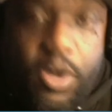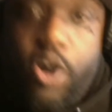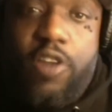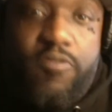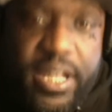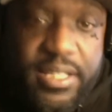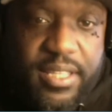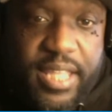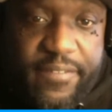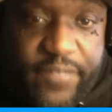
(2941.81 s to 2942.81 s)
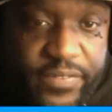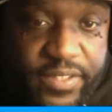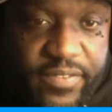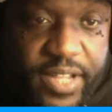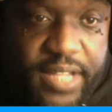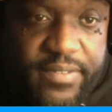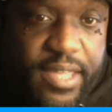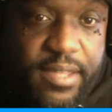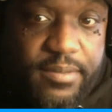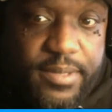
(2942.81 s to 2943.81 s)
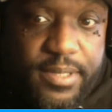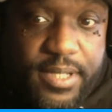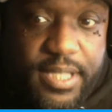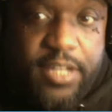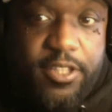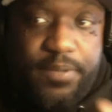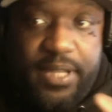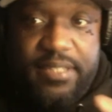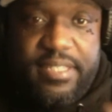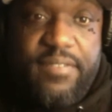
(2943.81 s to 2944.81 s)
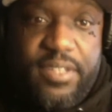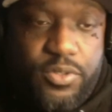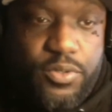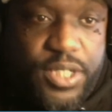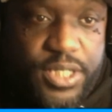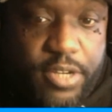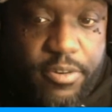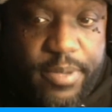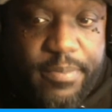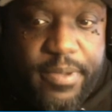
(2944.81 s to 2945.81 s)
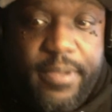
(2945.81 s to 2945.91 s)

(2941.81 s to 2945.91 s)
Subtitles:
already to like 55 games, because they're only playing 72 this year, remember.